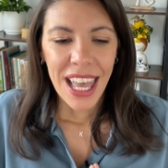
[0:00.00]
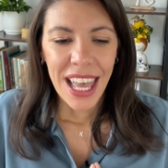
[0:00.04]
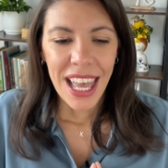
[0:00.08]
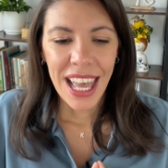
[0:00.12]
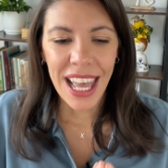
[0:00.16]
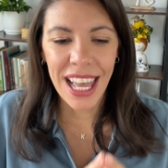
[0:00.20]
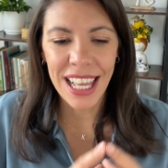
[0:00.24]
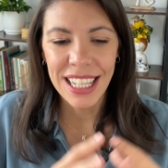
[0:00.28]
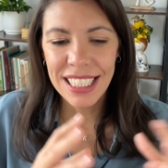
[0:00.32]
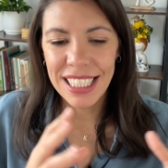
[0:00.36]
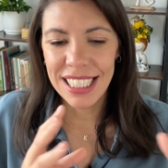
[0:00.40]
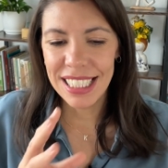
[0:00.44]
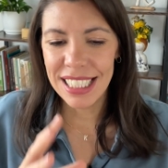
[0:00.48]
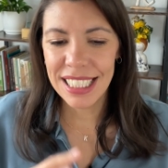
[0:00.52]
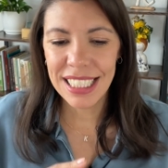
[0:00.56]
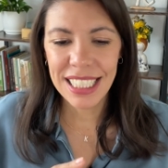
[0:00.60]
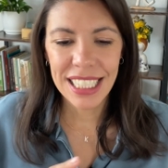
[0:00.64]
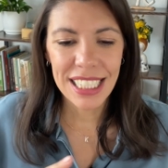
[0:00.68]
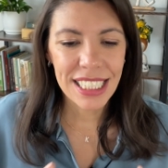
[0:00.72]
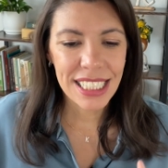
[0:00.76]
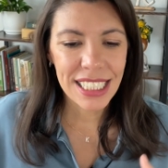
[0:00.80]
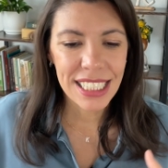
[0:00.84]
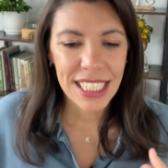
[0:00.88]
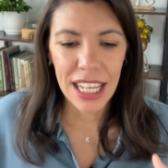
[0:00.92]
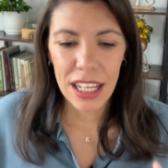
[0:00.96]
And these
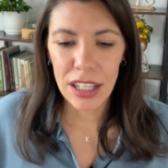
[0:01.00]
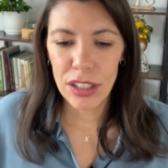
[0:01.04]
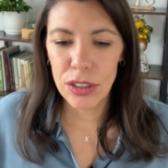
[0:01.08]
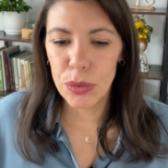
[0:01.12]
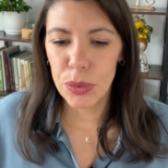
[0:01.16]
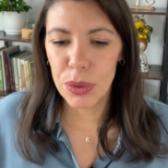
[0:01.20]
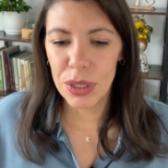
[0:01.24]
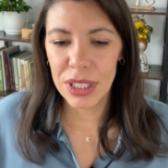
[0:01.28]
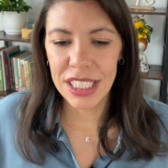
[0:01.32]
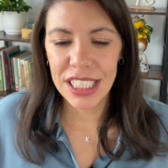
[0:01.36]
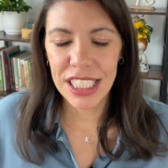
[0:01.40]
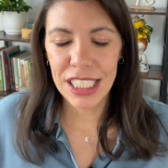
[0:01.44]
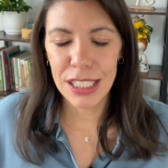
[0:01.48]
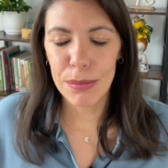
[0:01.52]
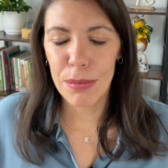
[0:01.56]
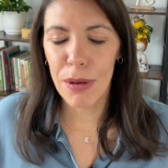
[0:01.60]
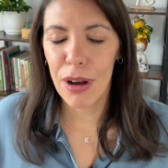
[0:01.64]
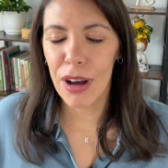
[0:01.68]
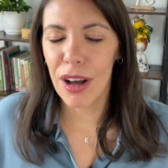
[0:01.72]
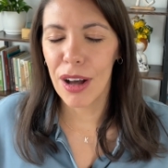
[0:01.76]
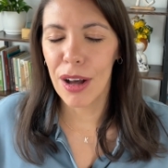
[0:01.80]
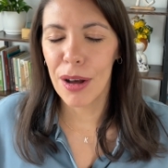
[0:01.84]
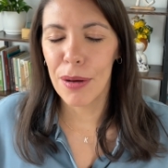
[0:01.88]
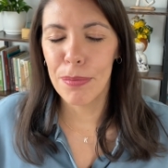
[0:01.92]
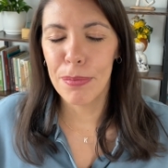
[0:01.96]
things sound really
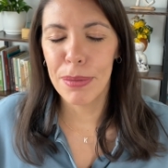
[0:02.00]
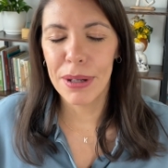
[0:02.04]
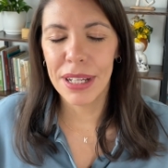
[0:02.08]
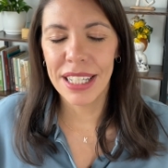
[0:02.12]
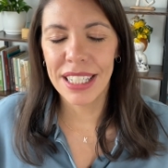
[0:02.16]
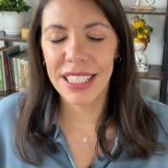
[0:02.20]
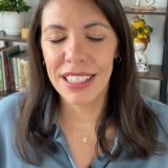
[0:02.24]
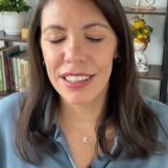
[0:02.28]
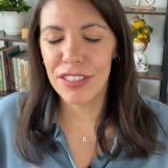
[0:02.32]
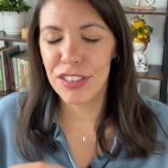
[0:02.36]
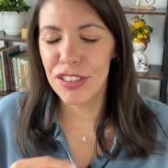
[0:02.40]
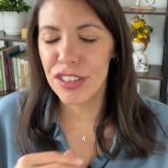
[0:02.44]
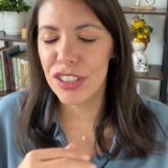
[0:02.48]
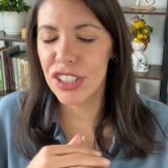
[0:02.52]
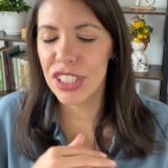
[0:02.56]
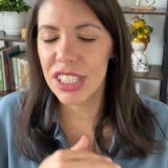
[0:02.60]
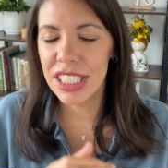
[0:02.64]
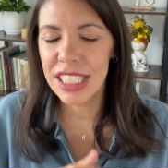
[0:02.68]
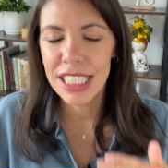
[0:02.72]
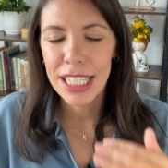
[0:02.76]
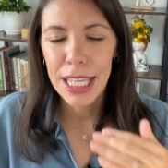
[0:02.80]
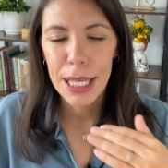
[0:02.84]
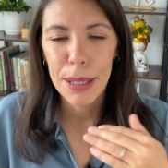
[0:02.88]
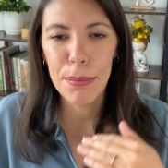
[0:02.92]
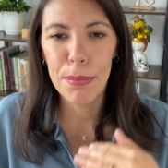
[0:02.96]
small, but if you
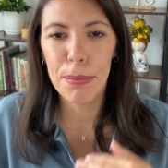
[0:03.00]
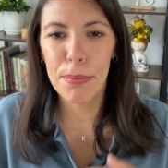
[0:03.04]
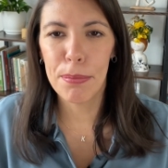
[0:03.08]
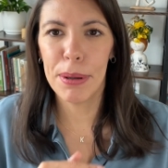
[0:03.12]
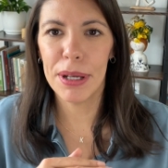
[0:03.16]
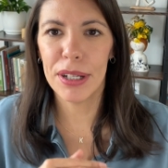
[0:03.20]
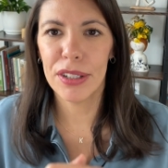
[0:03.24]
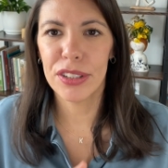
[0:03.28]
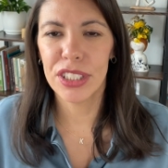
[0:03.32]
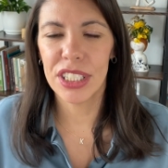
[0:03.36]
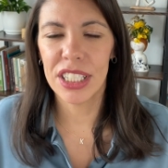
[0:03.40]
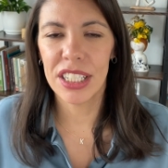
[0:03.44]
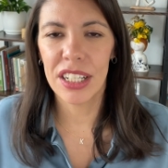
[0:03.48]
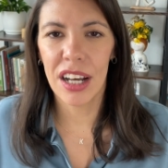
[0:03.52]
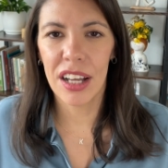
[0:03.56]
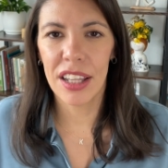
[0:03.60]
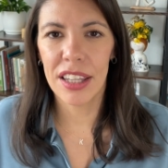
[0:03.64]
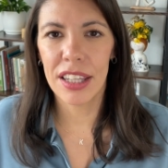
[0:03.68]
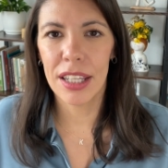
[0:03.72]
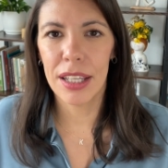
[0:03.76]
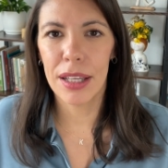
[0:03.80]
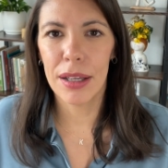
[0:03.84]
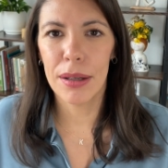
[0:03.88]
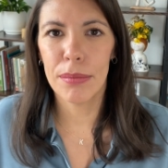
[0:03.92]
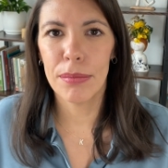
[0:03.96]
just keep building on
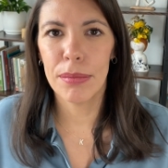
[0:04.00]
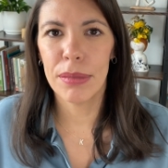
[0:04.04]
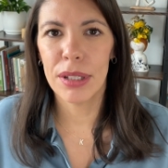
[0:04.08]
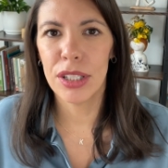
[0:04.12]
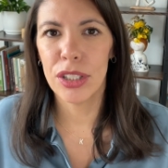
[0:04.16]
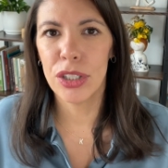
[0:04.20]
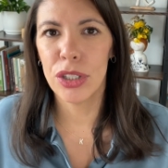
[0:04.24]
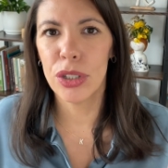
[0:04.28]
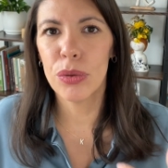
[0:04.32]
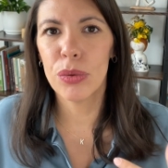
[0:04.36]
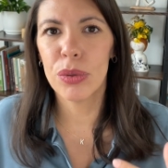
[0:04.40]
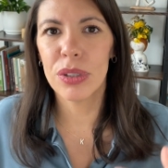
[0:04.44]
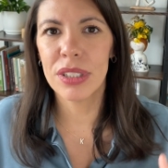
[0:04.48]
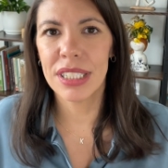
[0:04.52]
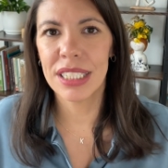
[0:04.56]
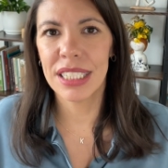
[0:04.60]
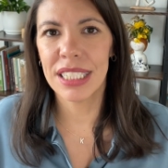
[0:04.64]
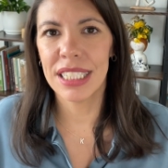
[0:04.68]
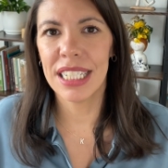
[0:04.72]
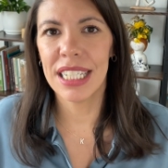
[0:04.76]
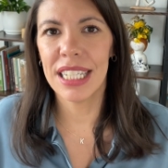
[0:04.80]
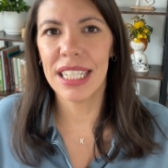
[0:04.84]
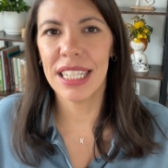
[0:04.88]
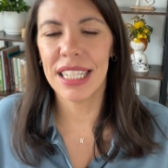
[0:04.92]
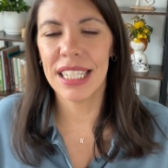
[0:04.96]
them, you will
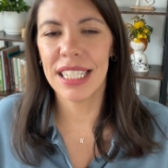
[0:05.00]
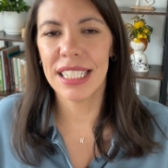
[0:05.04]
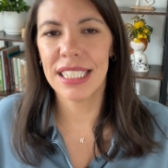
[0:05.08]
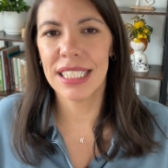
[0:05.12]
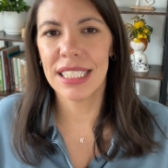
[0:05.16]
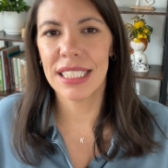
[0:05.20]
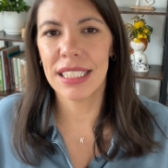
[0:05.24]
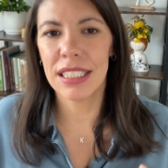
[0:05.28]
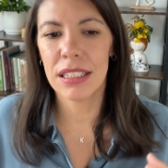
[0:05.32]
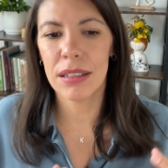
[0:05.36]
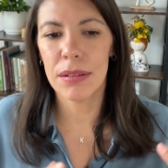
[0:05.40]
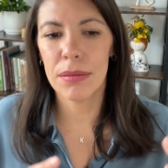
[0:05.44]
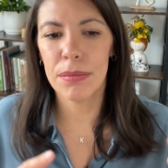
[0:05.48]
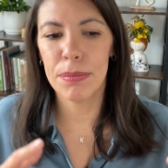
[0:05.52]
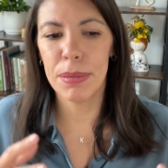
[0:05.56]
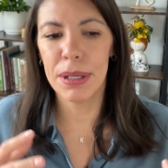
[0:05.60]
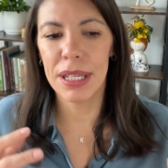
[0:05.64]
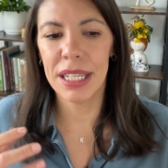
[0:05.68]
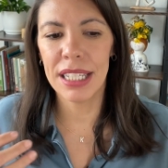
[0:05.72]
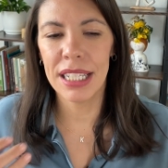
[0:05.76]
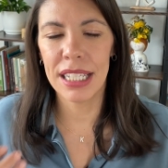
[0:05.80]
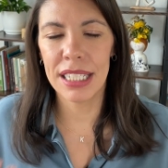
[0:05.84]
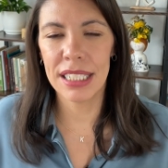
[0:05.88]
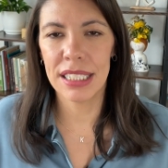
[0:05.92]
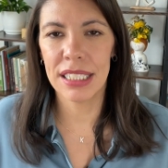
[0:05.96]
see this
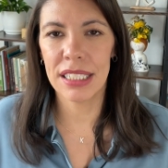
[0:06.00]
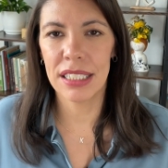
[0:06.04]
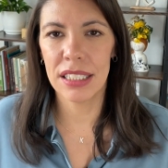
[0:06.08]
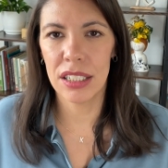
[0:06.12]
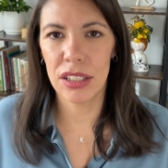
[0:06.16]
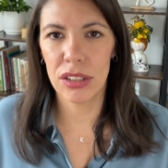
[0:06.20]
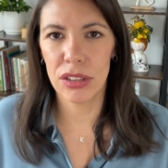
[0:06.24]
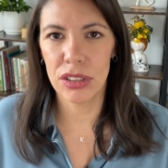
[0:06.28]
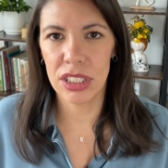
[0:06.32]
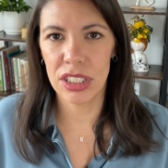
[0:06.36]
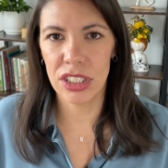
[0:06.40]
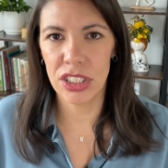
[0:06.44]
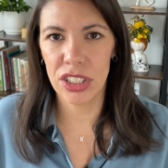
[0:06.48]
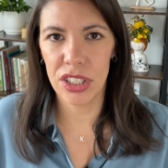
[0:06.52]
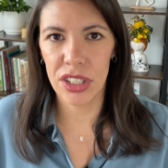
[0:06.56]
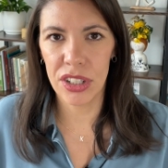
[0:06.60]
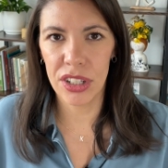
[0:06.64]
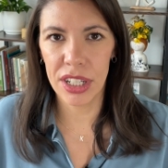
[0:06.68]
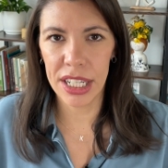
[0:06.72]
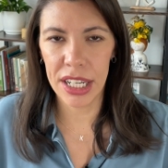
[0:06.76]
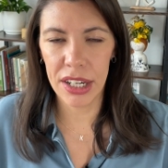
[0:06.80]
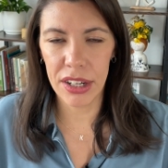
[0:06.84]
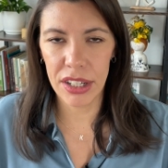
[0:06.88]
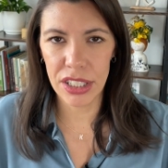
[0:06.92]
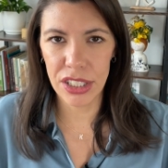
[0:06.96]
being instilled into their
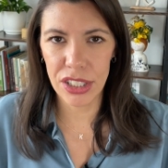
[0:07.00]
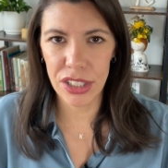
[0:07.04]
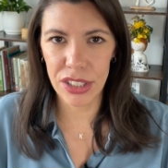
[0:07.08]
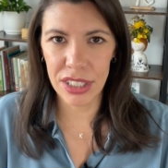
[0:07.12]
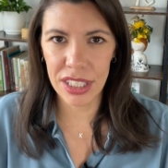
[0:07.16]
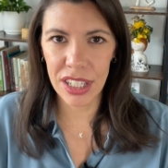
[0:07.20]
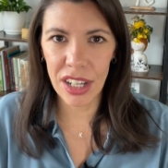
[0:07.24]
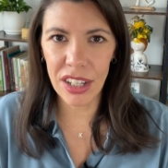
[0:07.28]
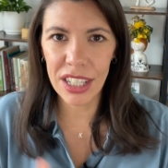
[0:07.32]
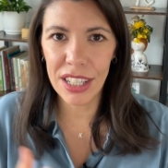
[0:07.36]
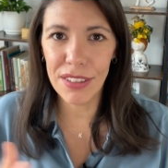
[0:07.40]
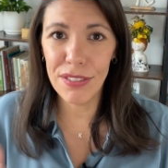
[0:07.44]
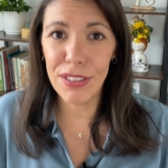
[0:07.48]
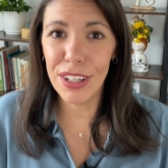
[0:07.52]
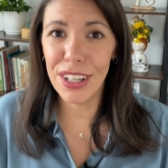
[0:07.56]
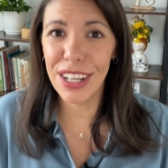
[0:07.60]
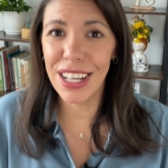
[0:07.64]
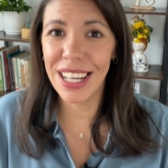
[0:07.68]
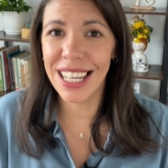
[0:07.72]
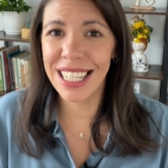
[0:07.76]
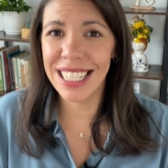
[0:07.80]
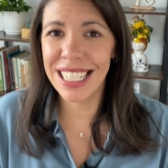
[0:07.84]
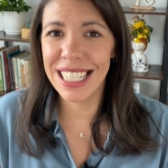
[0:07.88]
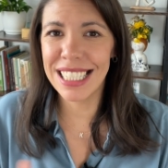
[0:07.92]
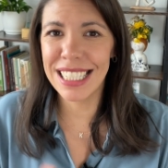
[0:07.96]
character. And I'll give you
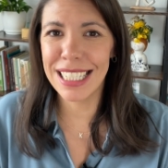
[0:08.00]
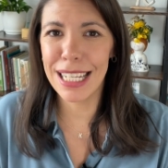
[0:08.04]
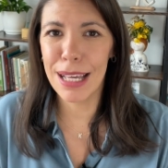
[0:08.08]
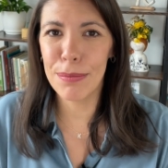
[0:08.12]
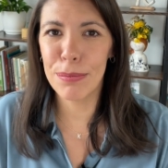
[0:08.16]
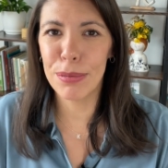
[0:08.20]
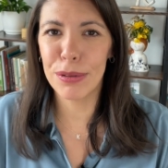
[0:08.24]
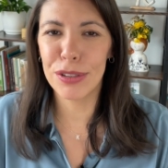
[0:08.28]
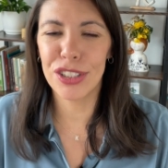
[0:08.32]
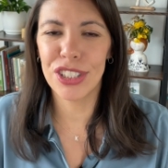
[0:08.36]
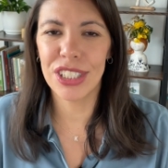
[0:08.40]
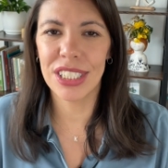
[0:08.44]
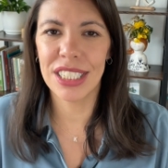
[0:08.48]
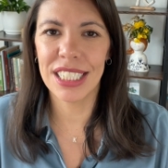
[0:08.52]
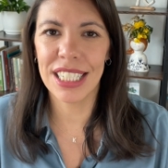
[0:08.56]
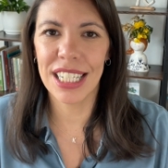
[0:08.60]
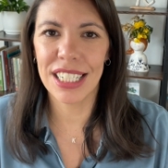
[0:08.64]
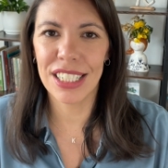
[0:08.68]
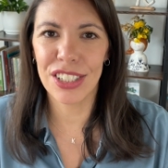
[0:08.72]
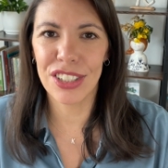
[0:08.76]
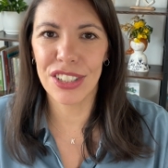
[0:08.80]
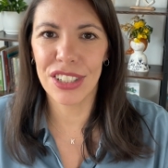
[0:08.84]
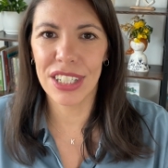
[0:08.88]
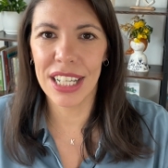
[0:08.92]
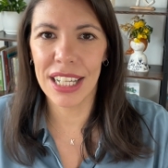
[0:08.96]
an example just
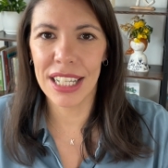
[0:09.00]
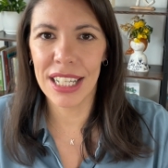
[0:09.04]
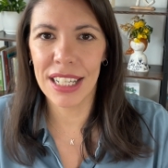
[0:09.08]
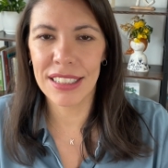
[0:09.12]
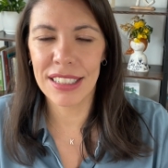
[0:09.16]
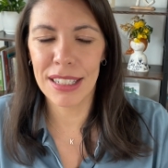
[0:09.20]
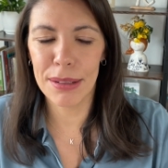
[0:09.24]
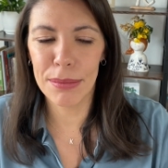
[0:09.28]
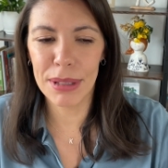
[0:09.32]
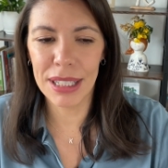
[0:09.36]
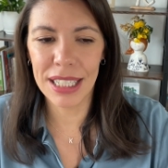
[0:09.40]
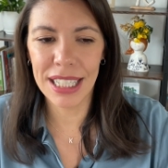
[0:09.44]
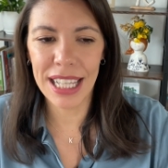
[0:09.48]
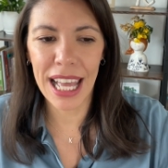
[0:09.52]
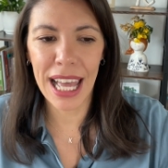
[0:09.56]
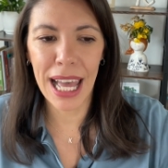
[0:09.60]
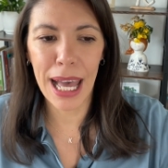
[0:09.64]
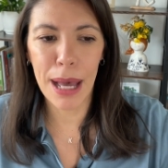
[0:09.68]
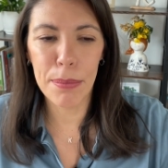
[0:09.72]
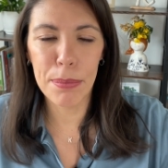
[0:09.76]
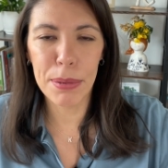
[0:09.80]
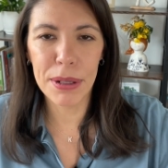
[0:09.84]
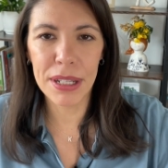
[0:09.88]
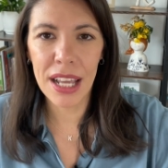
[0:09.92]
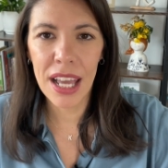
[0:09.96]
yesterday, something that
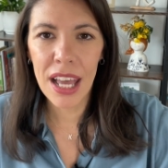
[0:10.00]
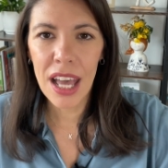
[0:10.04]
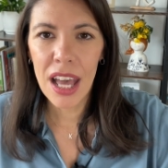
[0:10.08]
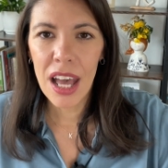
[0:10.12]
happened.